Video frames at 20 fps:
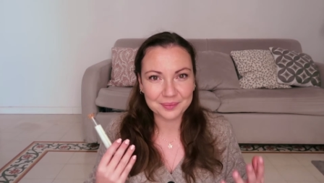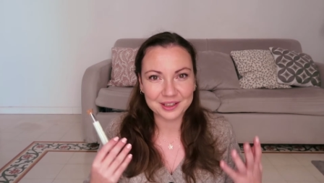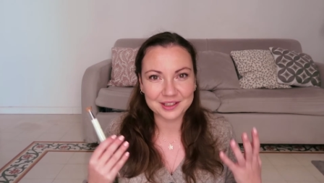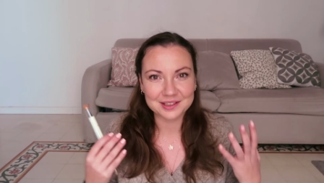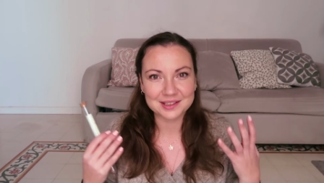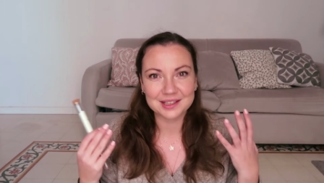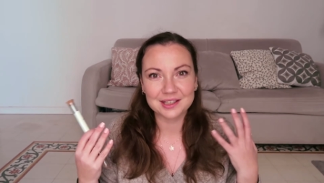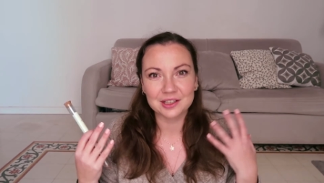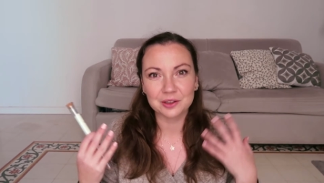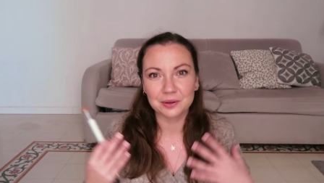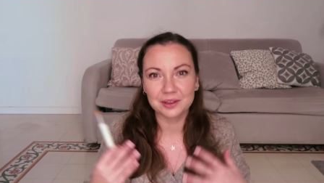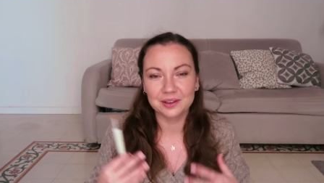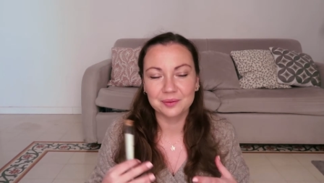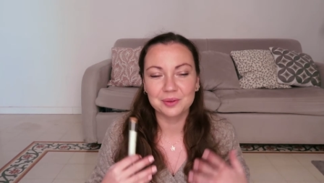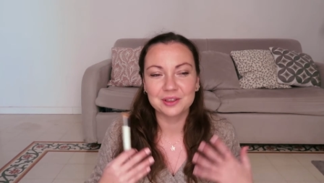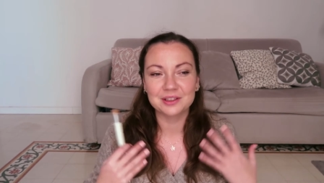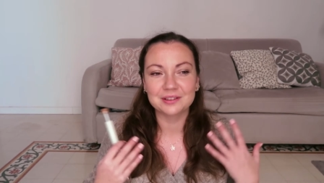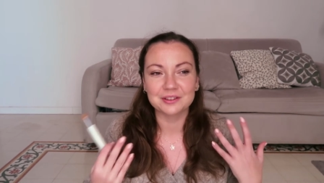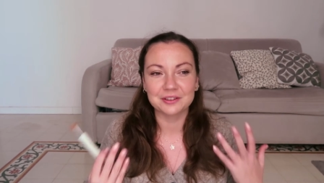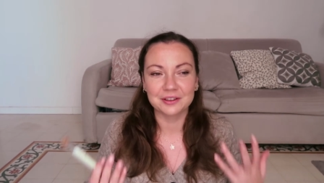because here in
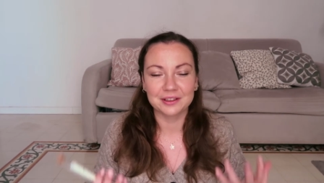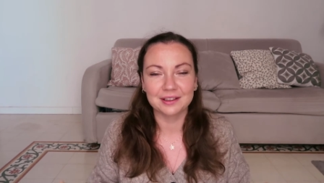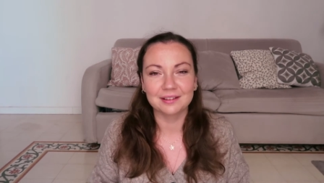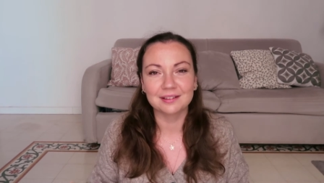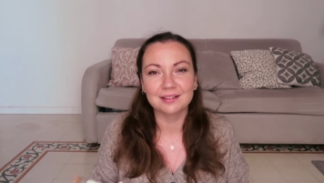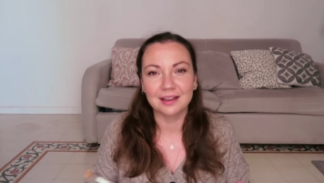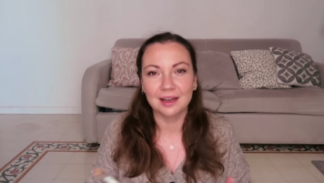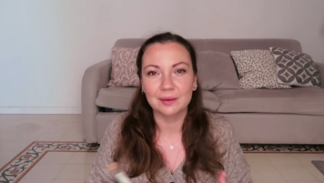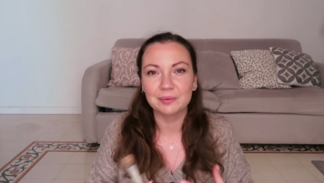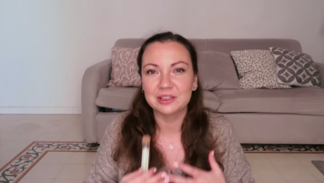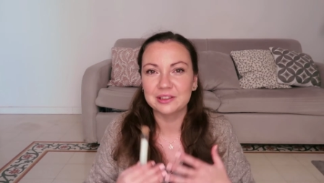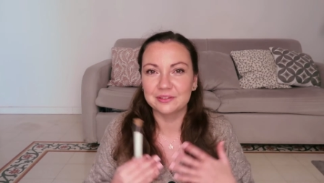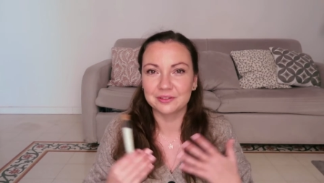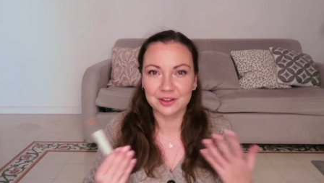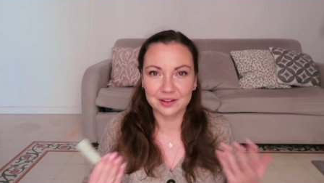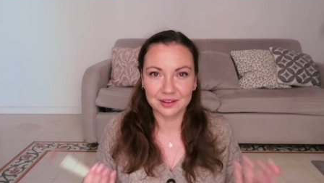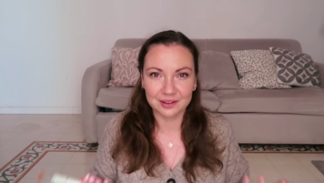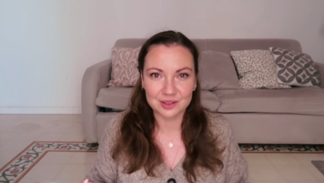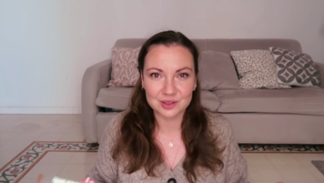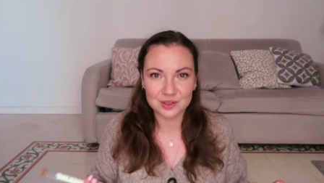Mediterranean climate,
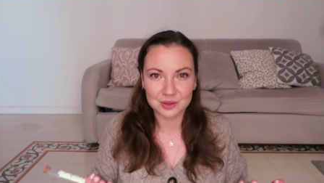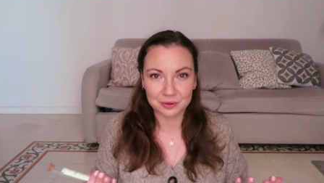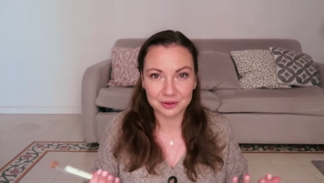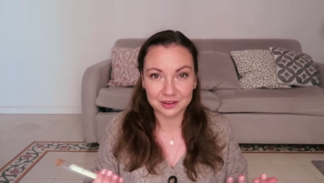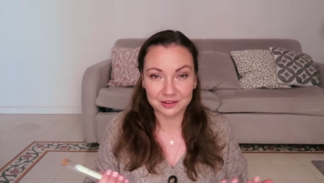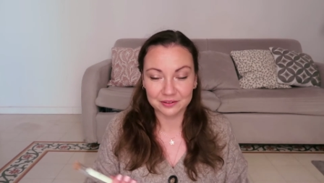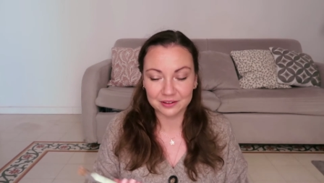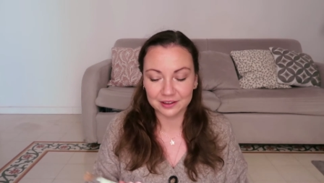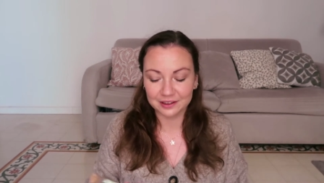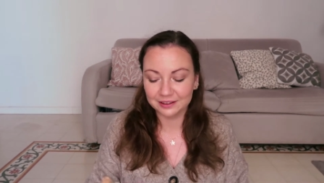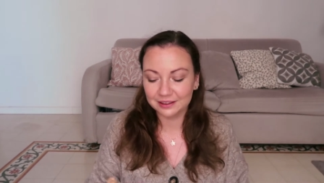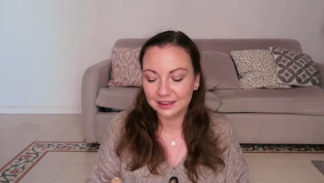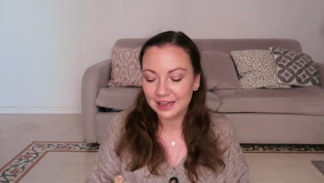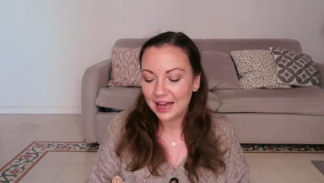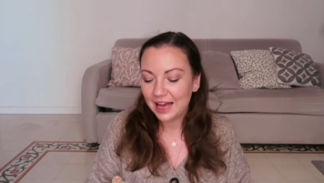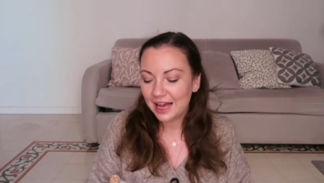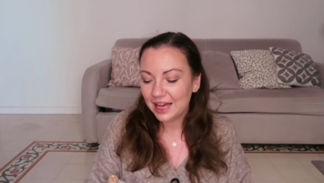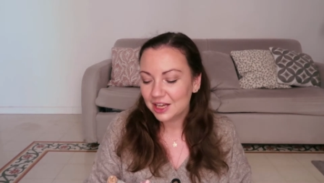everything is so different.